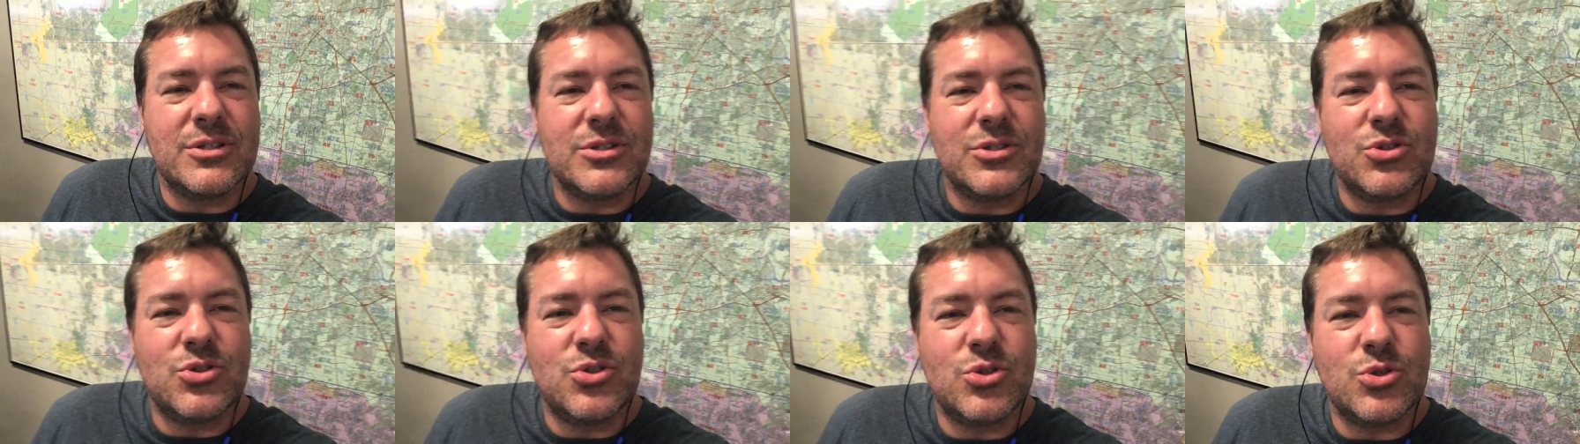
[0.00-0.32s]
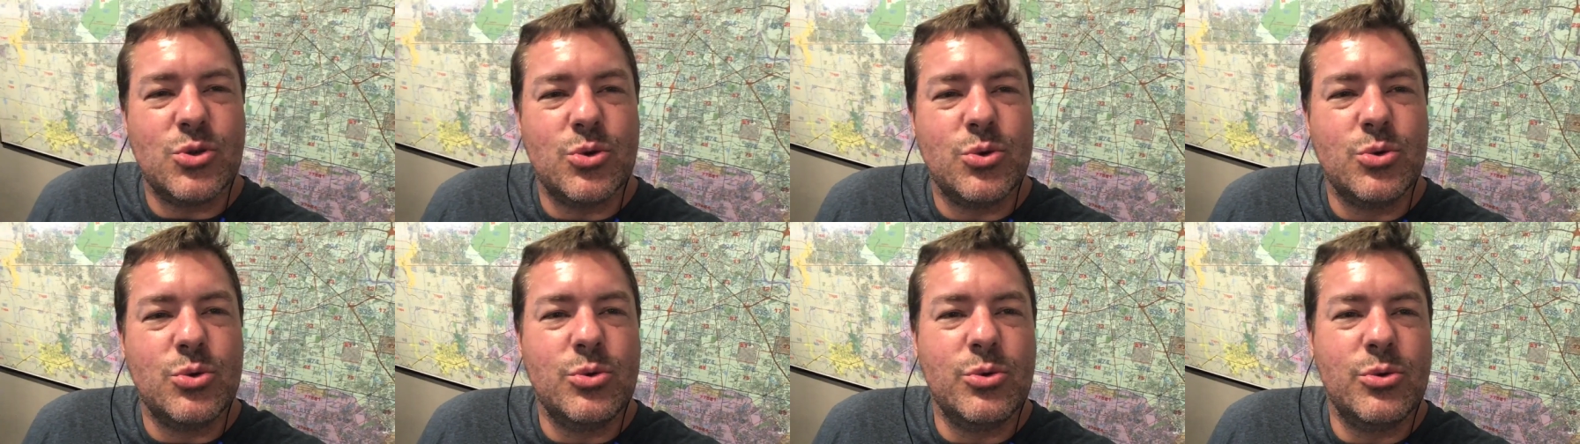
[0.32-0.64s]

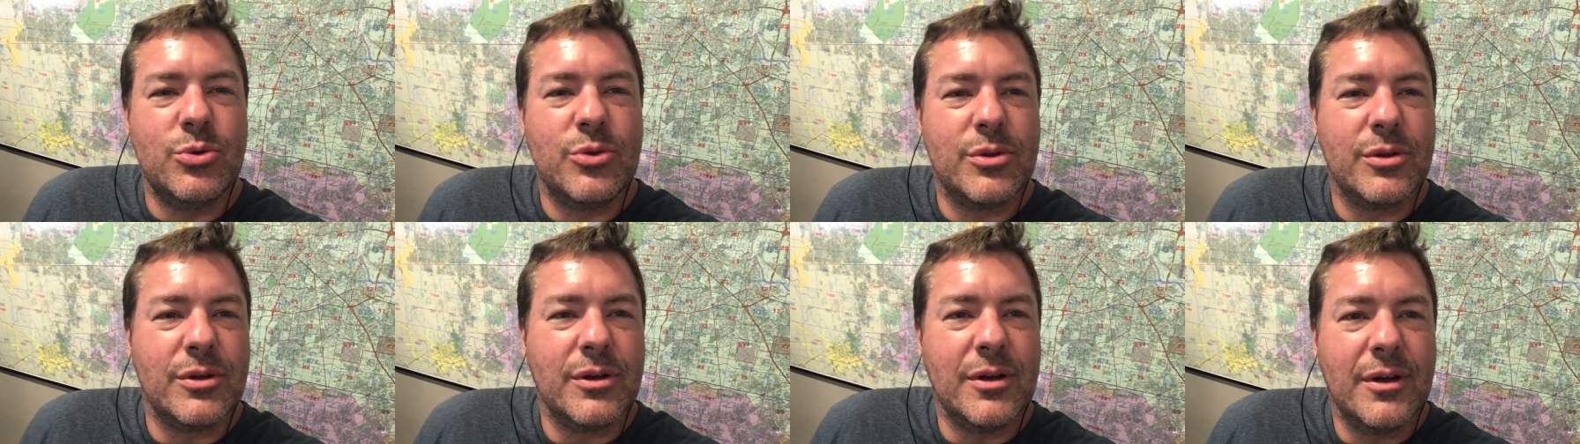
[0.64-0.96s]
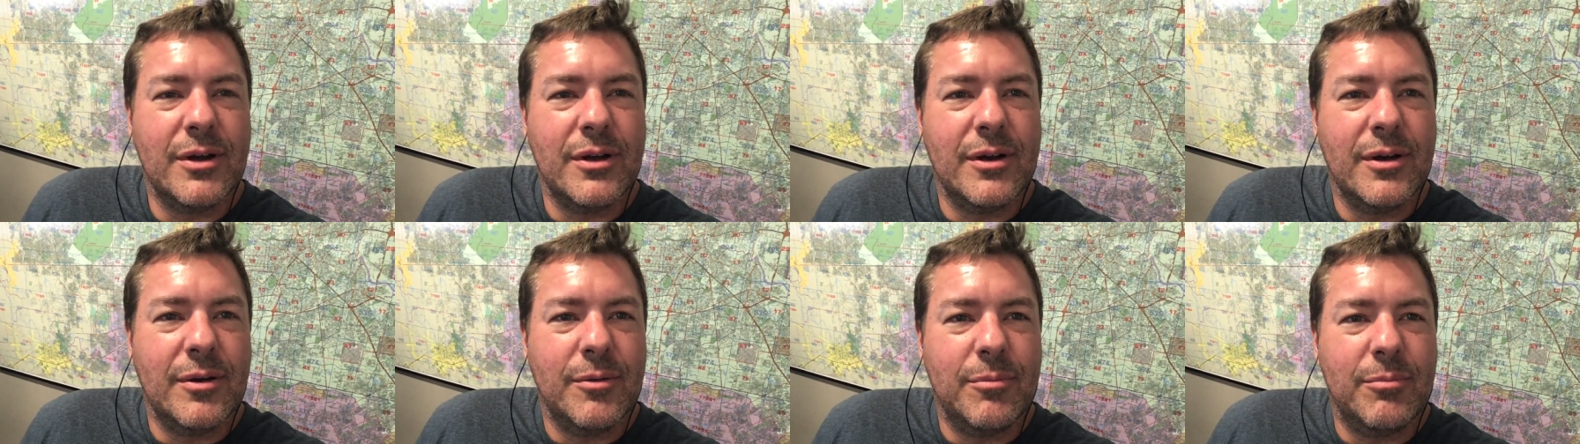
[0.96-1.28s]
soothe
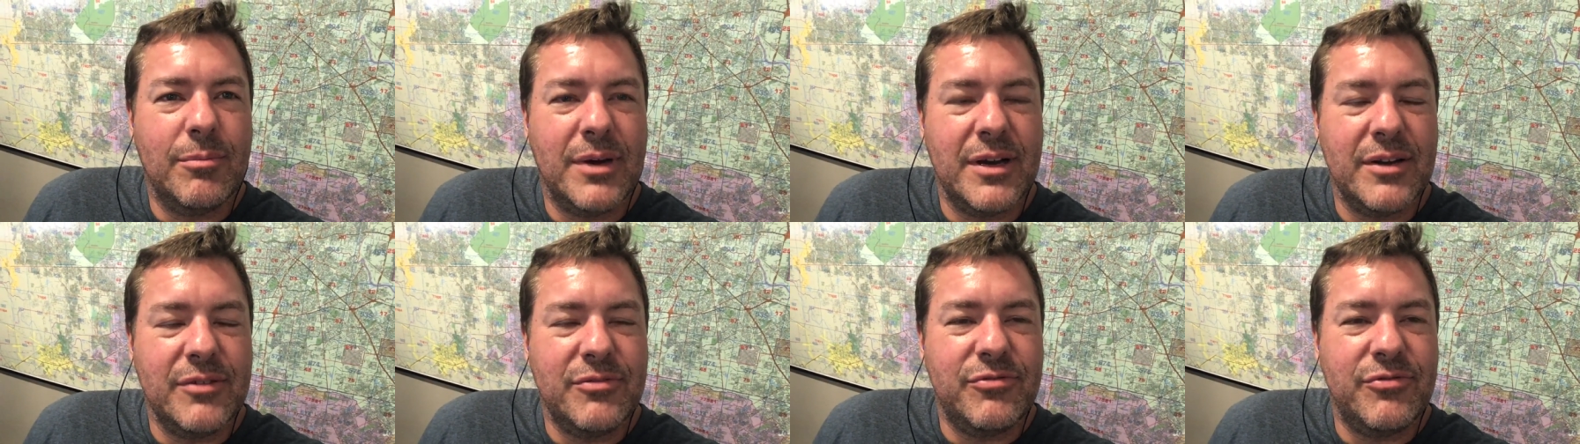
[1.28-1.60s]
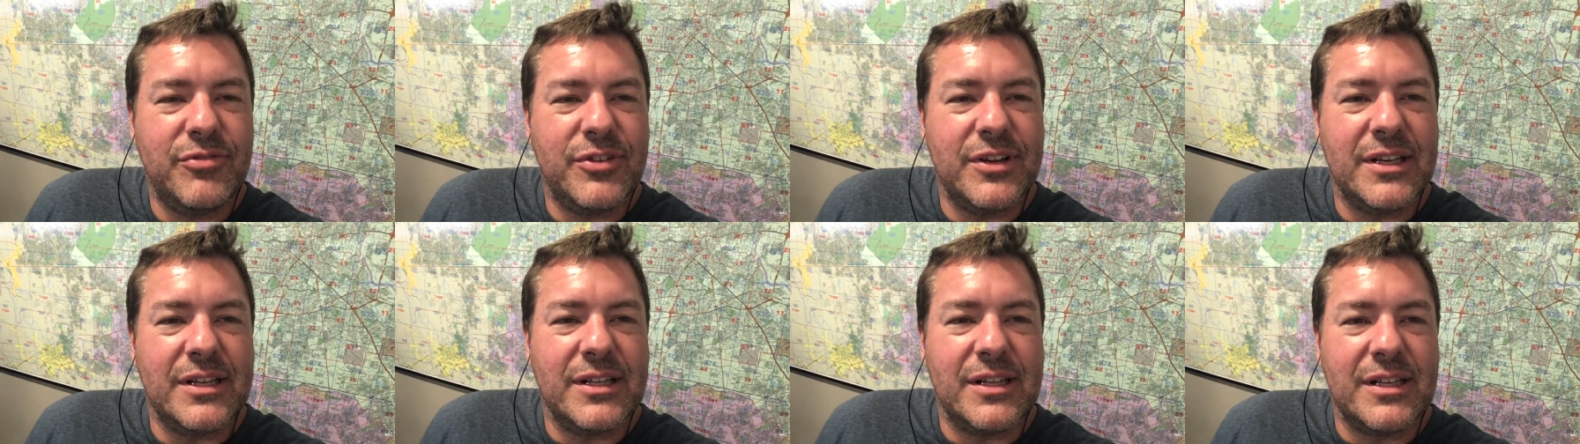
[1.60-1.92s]
my
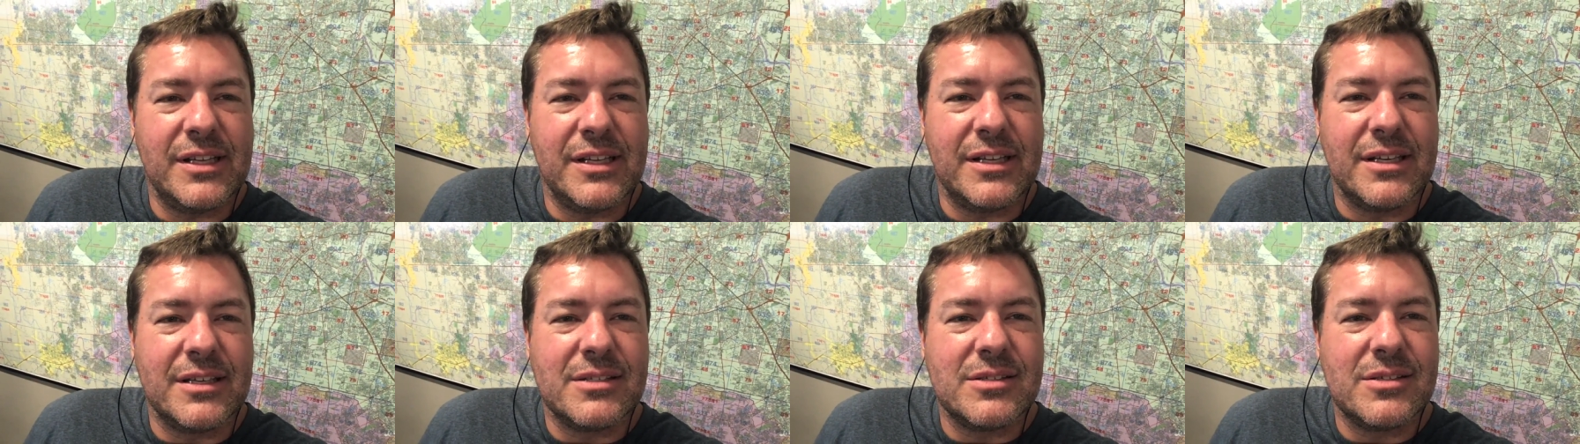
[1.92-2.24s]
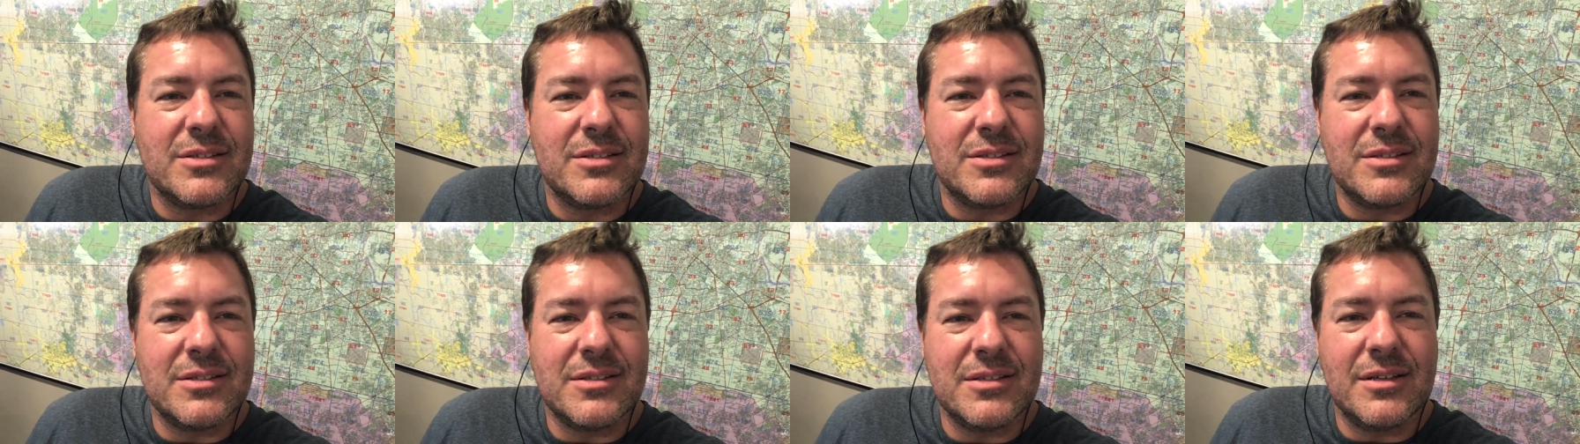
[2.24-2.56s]
feelings.